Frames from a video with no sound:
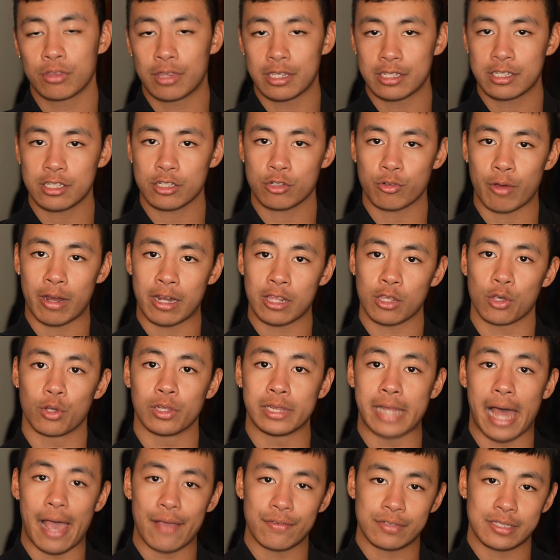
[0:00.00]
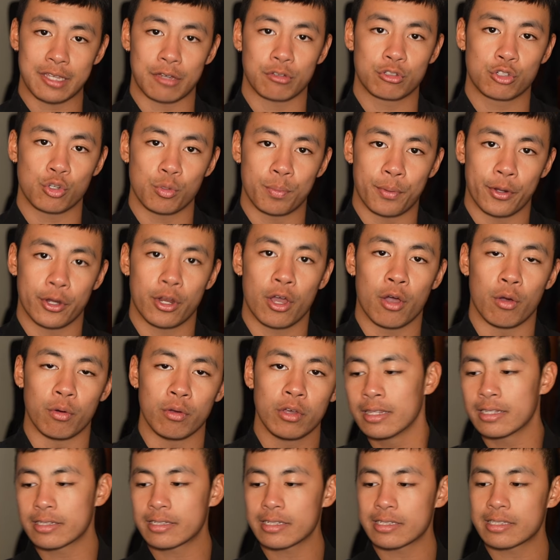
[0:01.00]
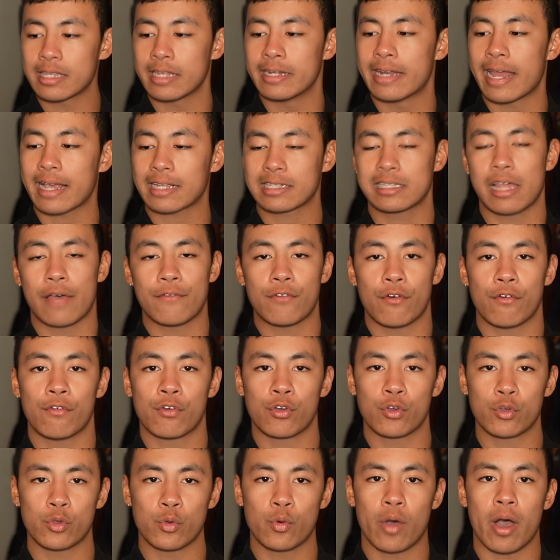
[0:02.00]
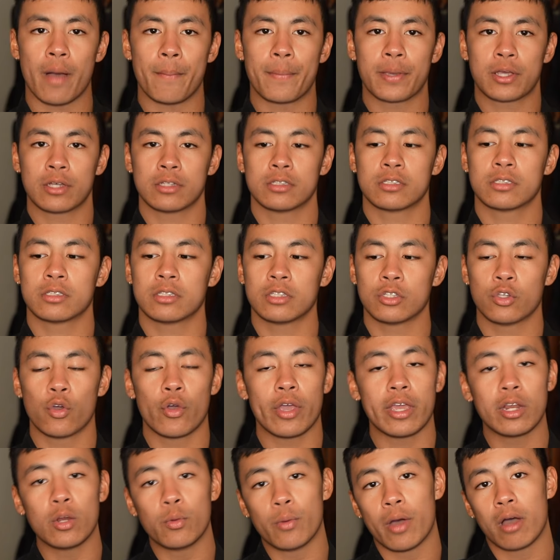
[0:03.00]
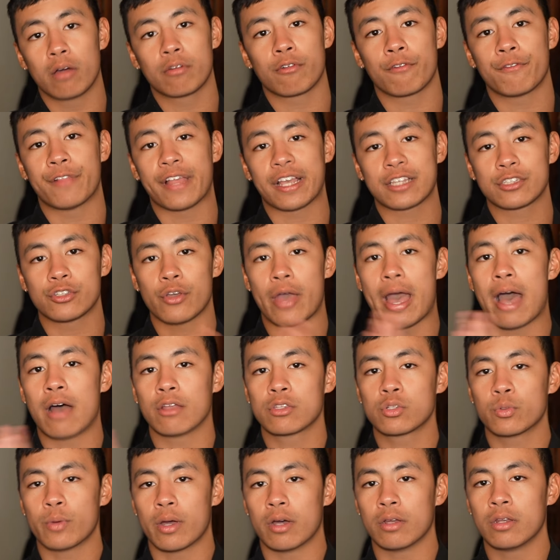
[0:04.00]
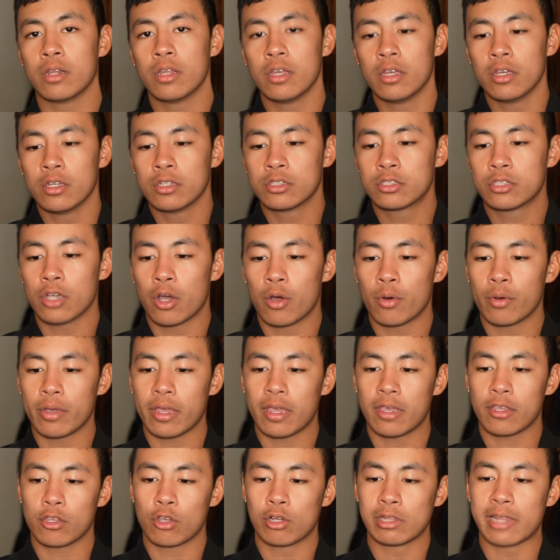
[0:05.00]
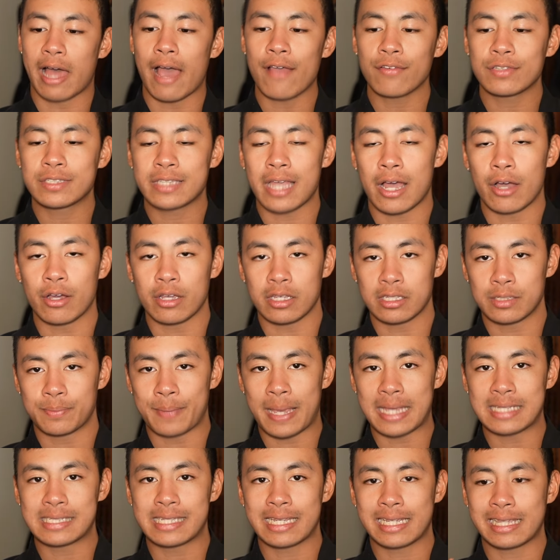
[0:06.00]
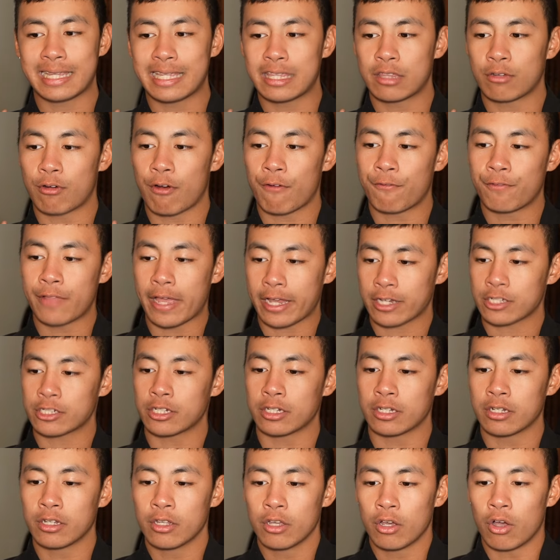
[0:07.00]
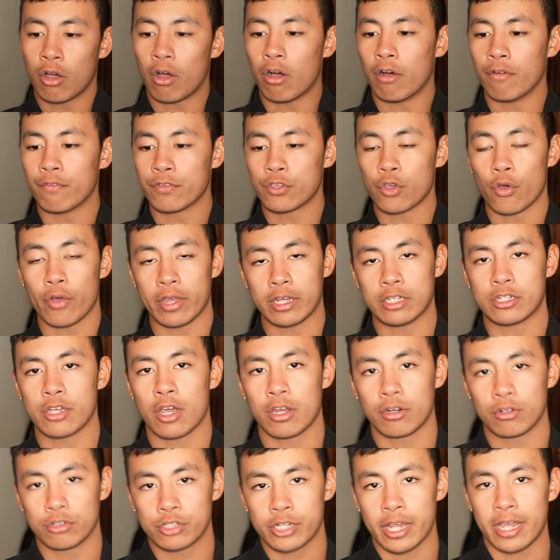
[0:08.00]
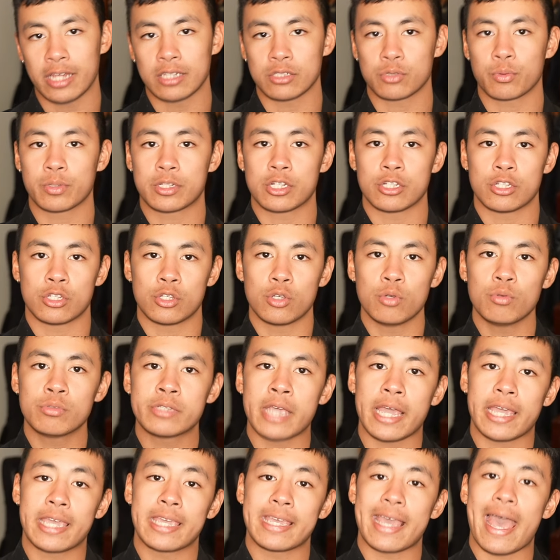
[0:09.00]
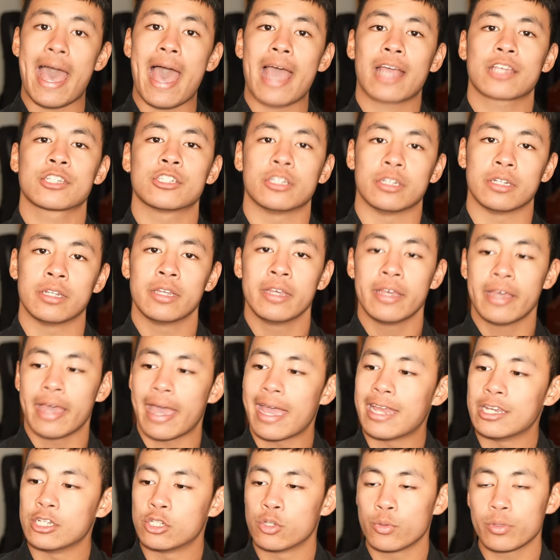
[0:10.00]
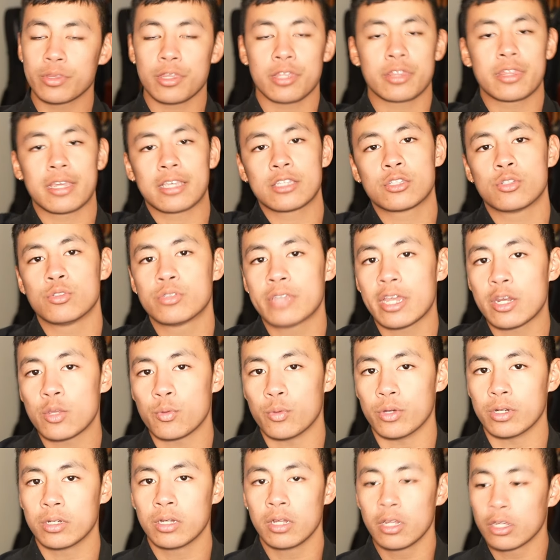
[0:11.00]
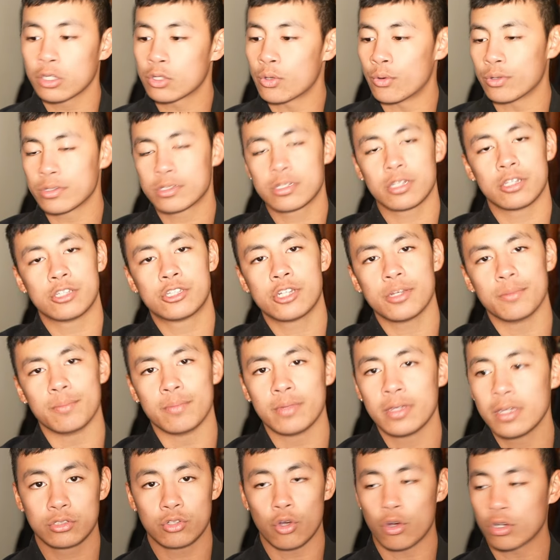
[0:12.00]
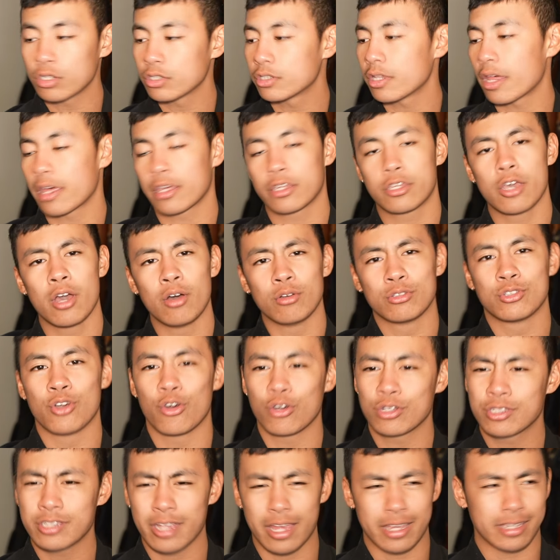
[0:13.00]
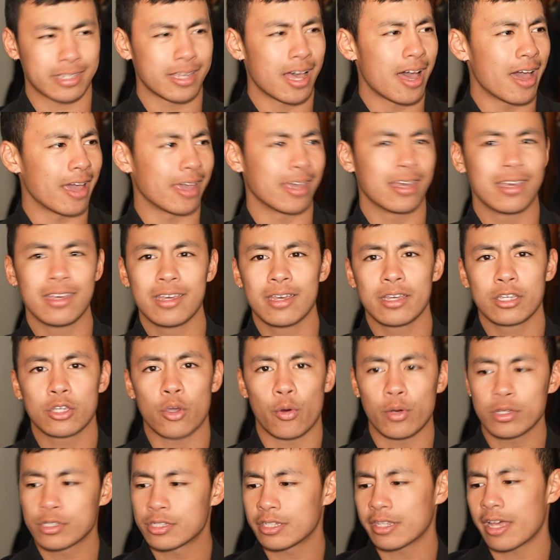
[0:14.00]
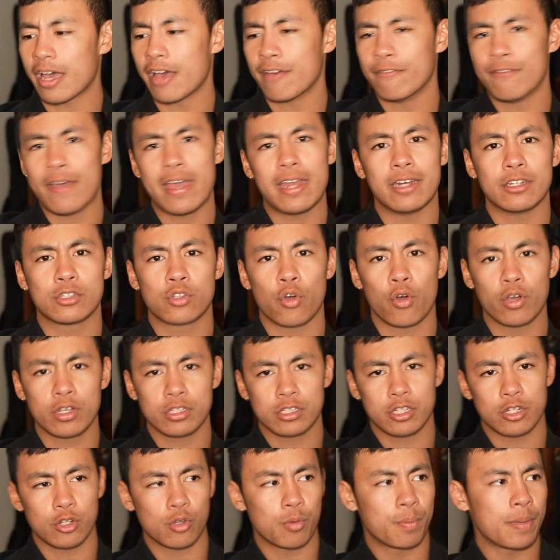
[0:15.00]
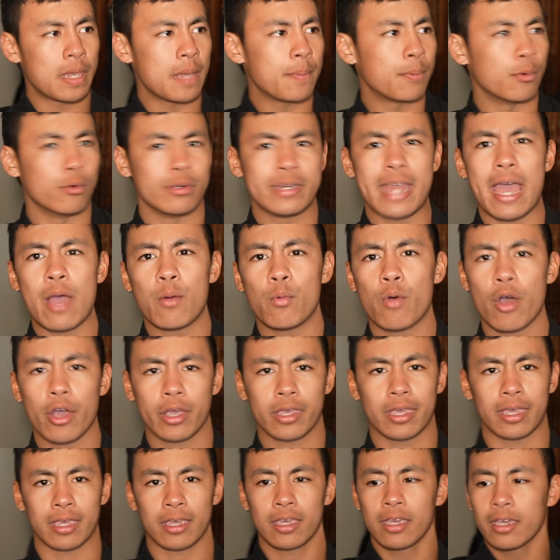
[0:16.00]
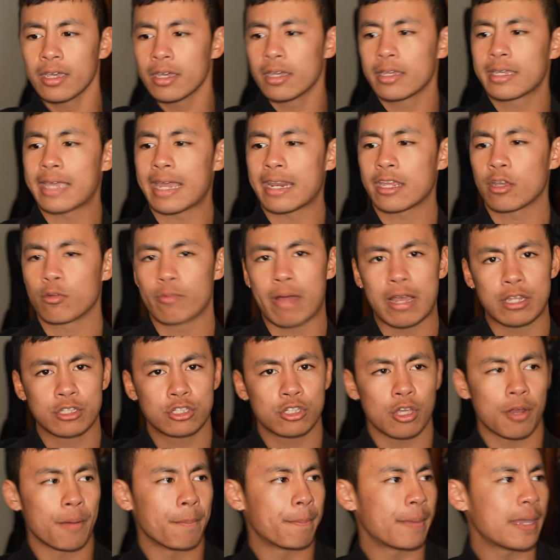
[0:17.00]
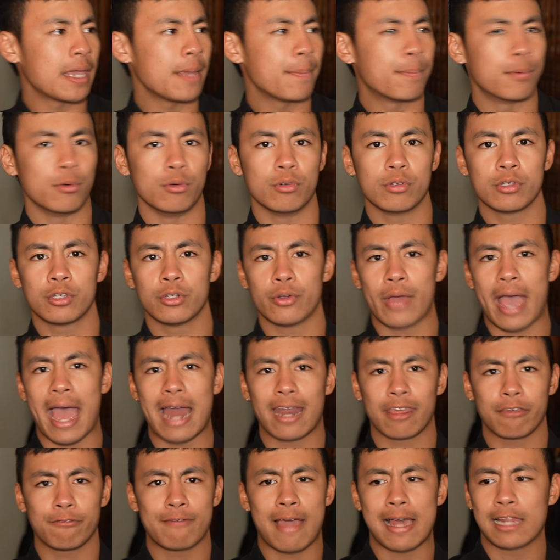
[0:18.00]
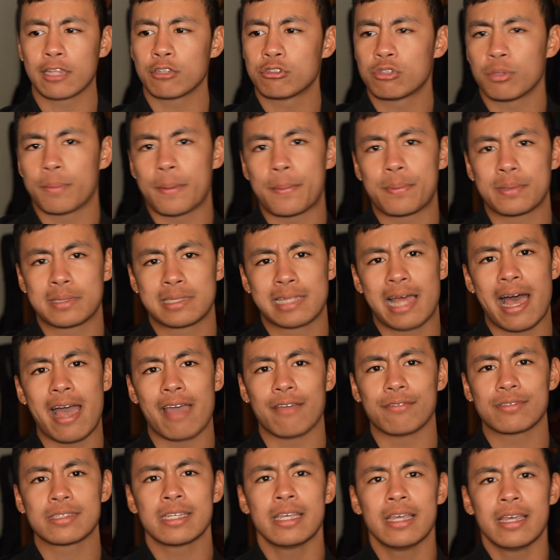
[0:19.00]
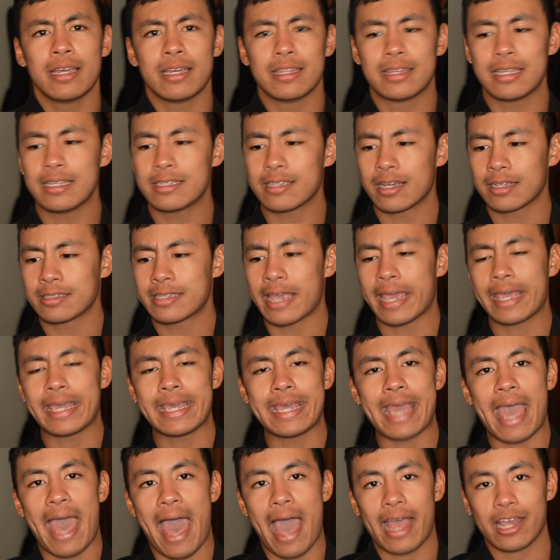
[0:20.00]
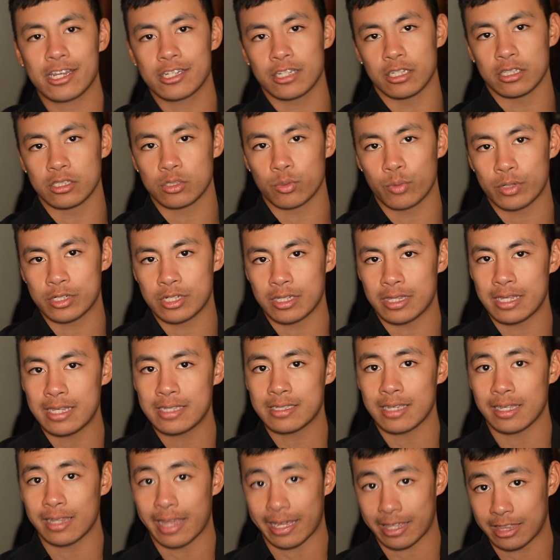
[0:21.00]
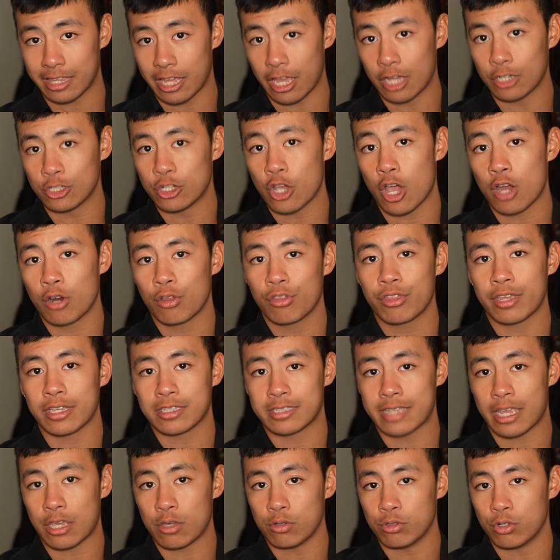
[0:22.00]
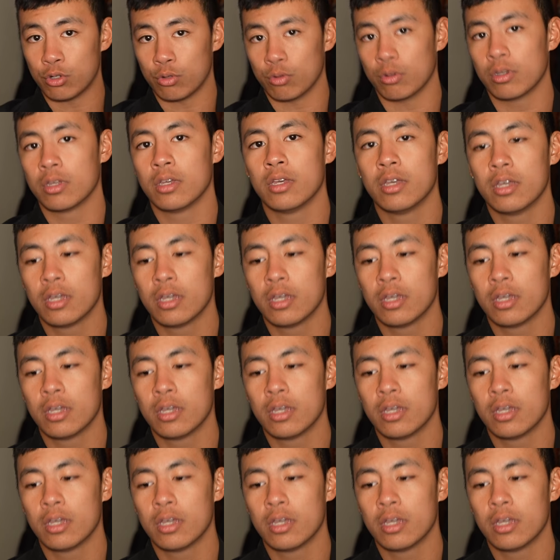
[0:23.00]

This is creating your lifestyle 2.0. This is the next level of who you are, because your inner world reflects your outer world. So your lifestyle is basically the reflection of your internal change, which is you taking action and doing the things you said you would. Going to the gym, talking to that girl, talking to that guy, going to that event, talking to new people, networking, getting around certain people, you know, adding value to people's lives. These are taking actions, which these are like the internal things that you do.